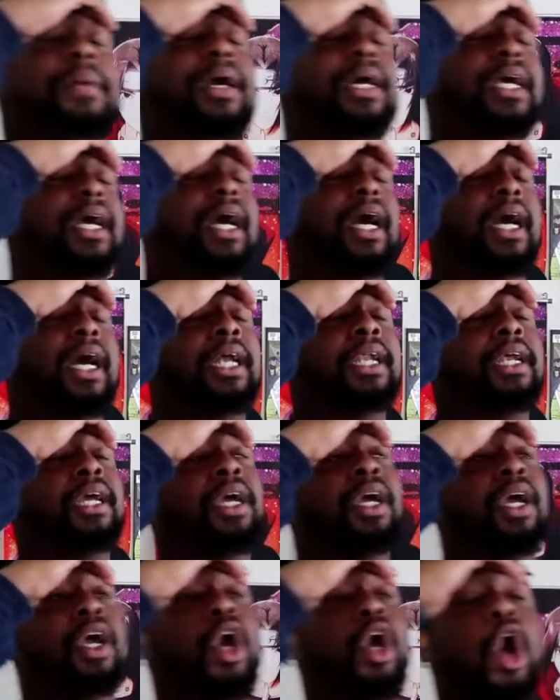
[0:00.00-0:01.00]
oh that. Oh my god.
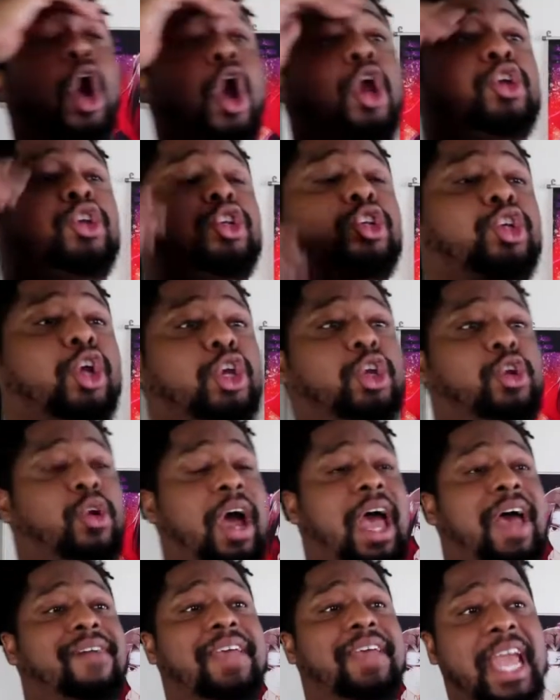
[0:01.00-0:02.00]
Are you sure you
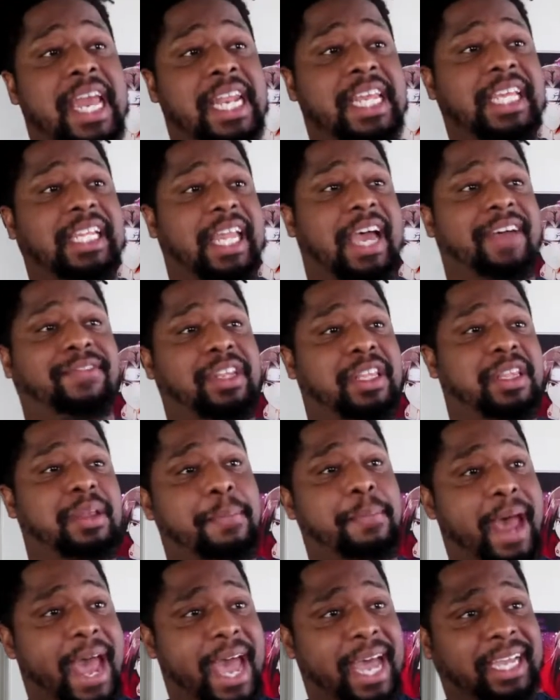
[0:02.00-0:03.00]
don't have any left in the
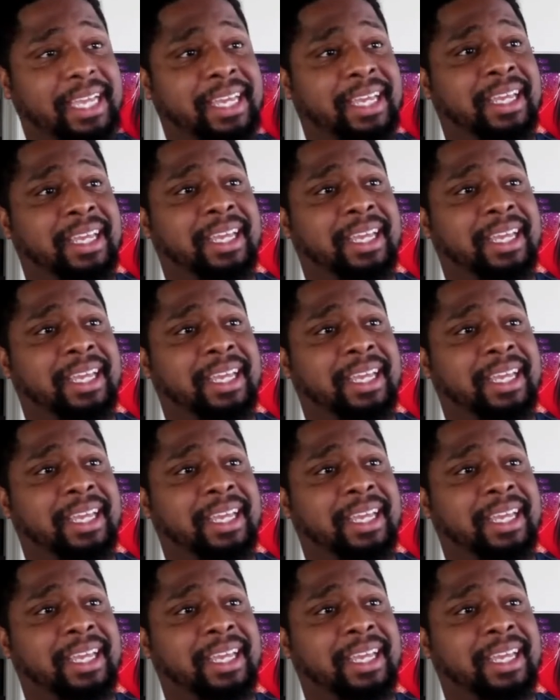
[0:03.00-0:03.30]
back?